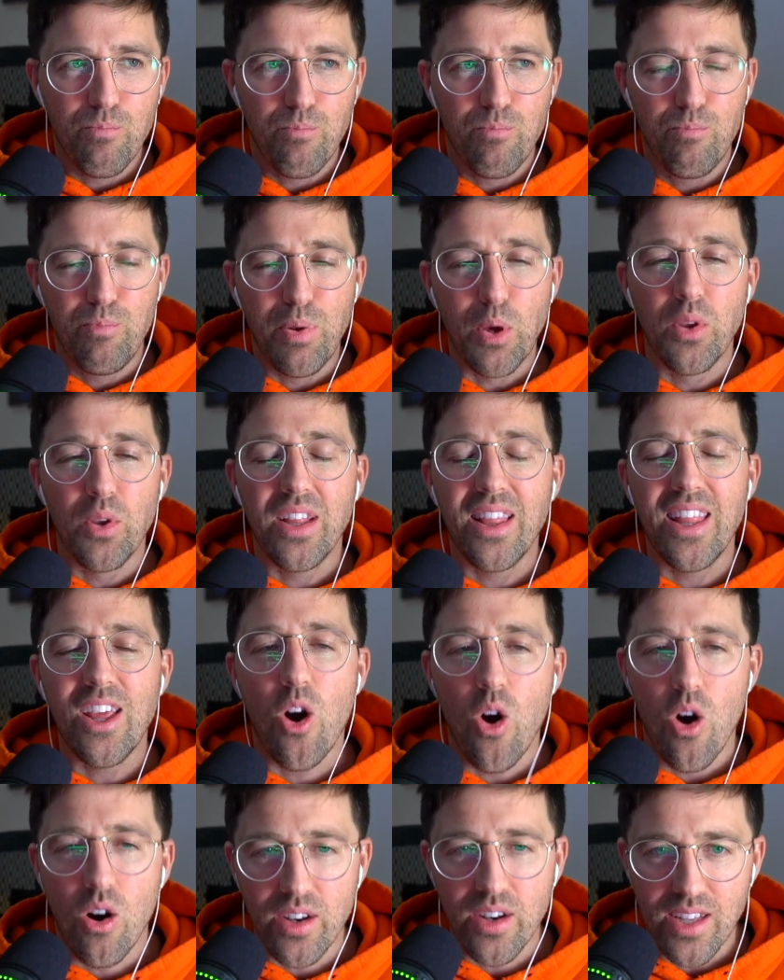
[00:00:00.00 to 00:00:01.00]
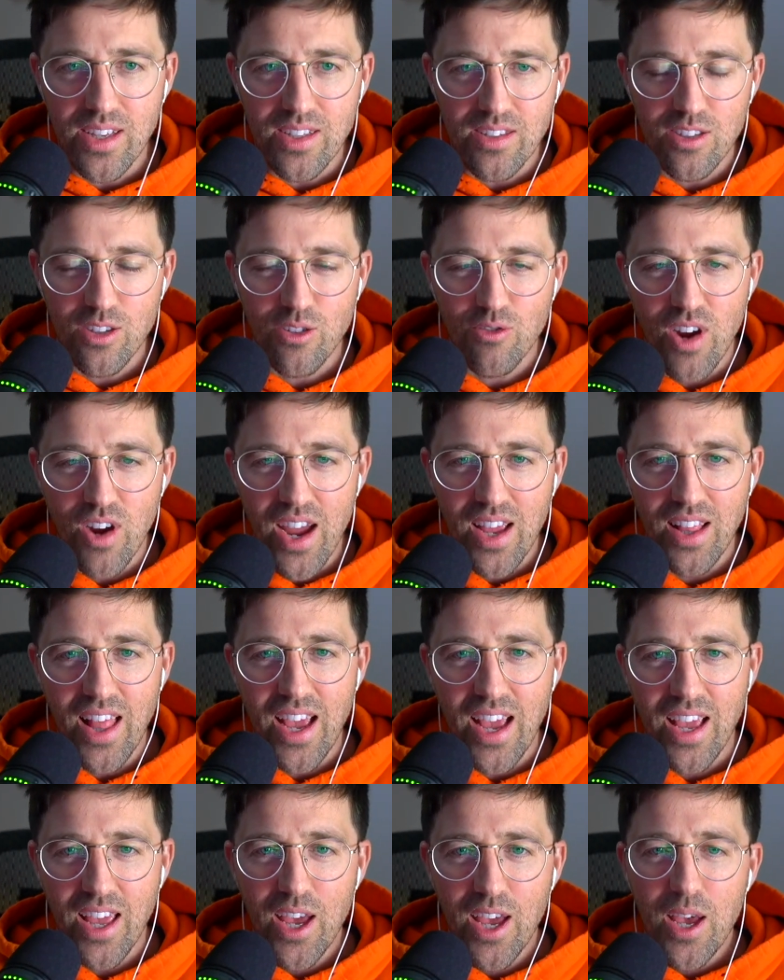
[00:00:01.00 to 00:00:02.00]
building the audience, right?
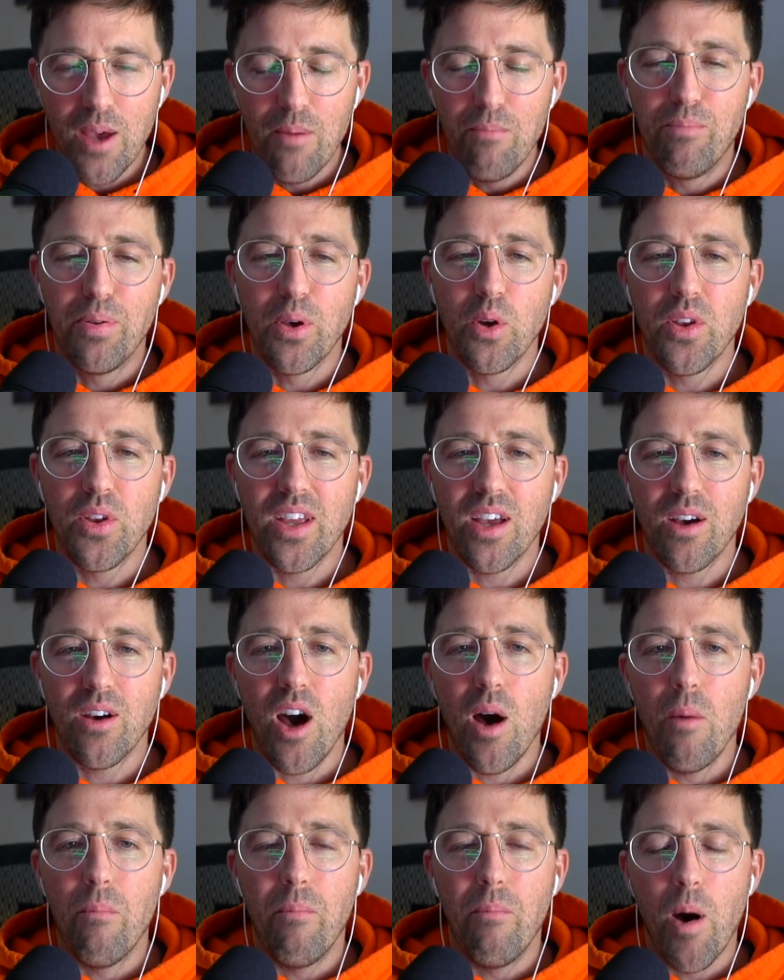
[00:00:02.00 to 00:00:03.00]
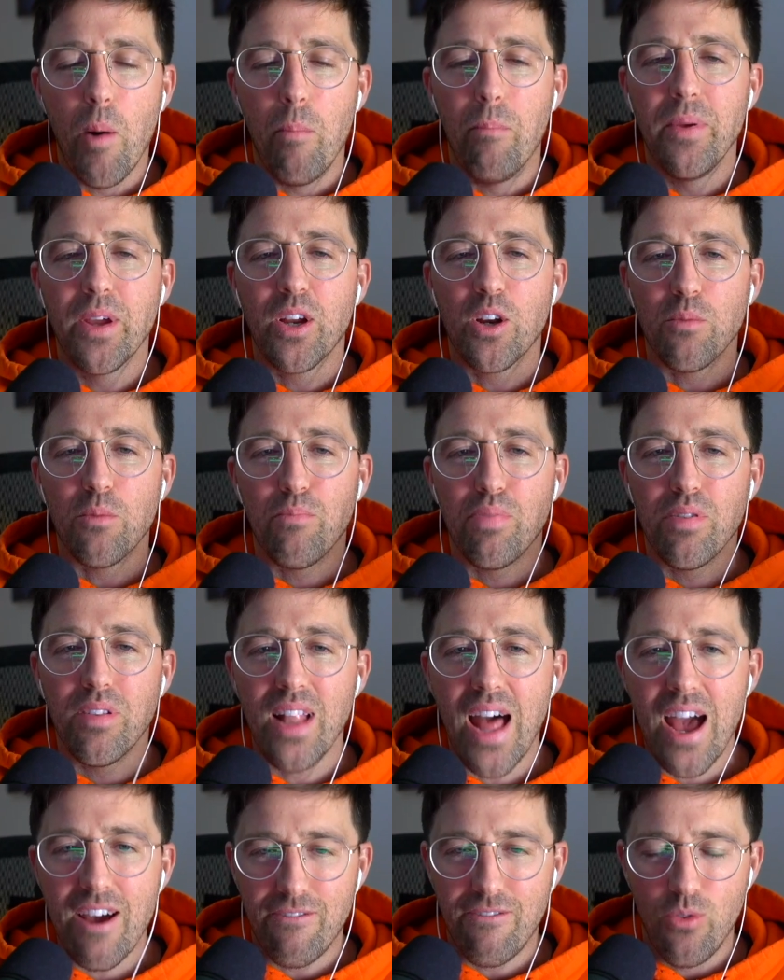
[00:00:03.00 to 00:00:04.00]
Like building a, a, a, bigger
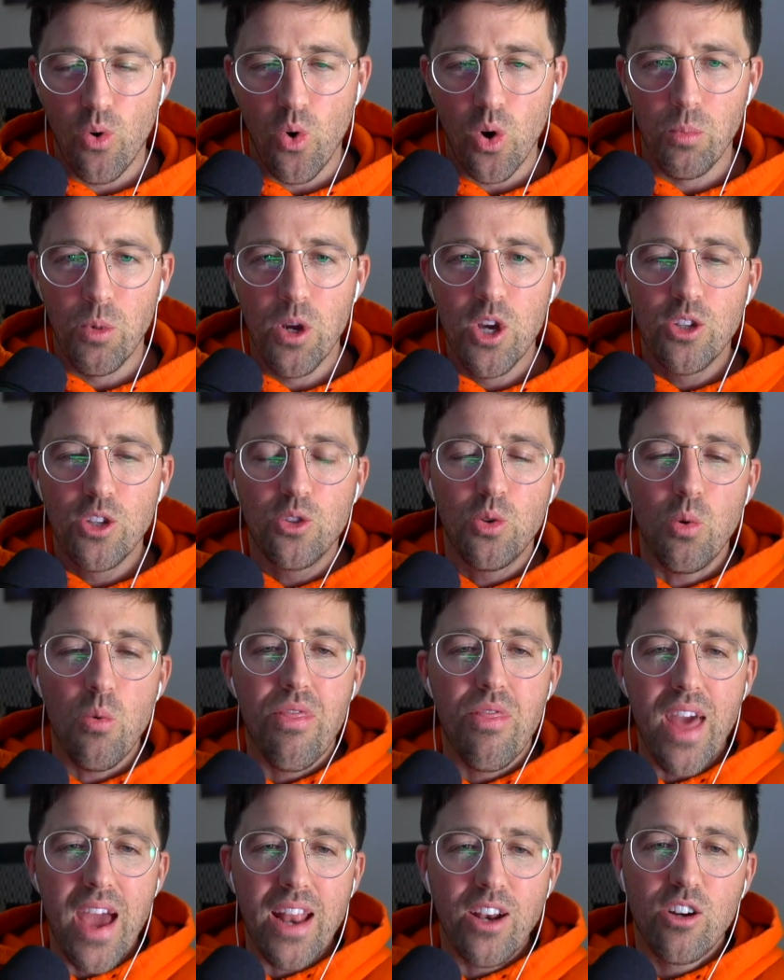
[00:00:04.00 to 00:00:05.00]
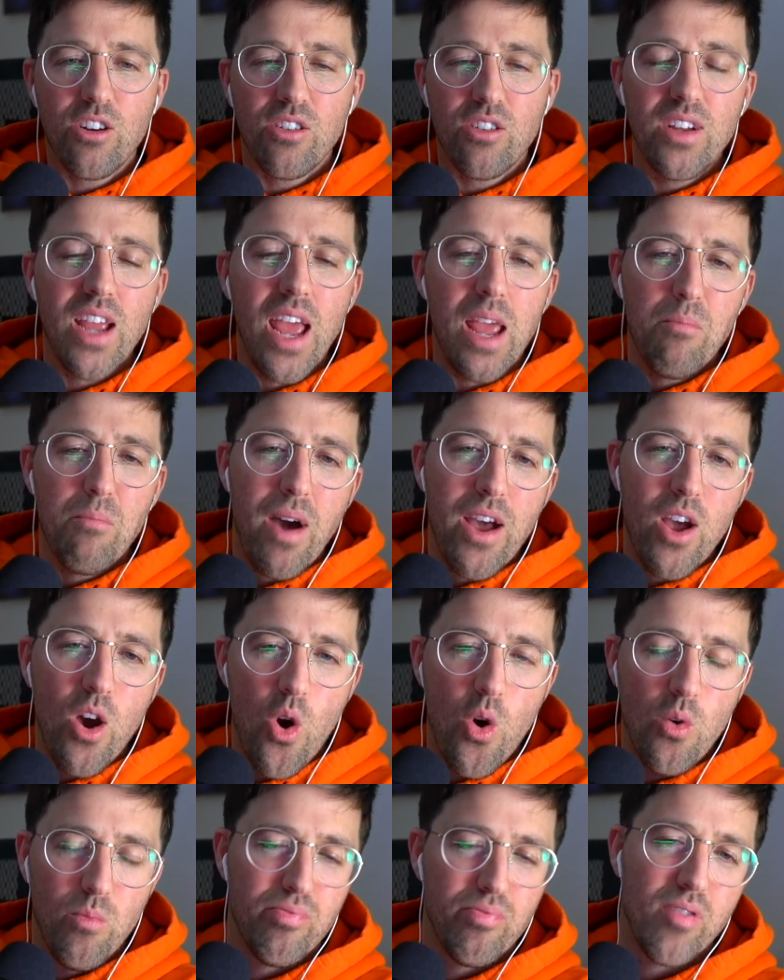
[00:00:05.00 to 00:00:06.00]
platform to then create my
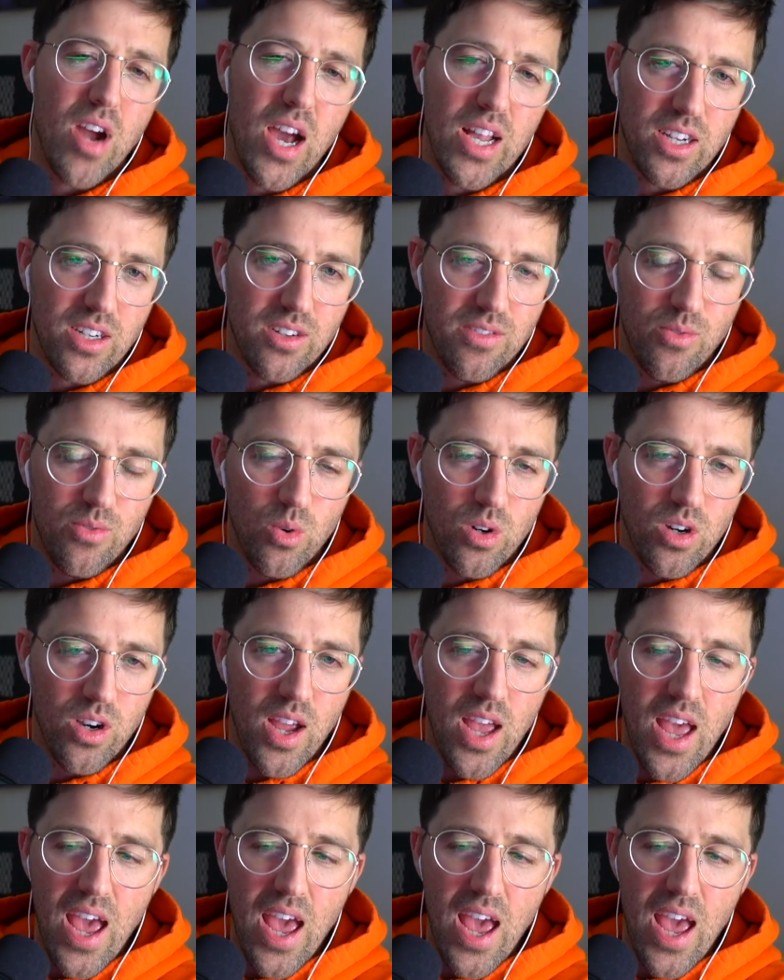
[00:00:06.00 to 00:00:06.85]
own product for.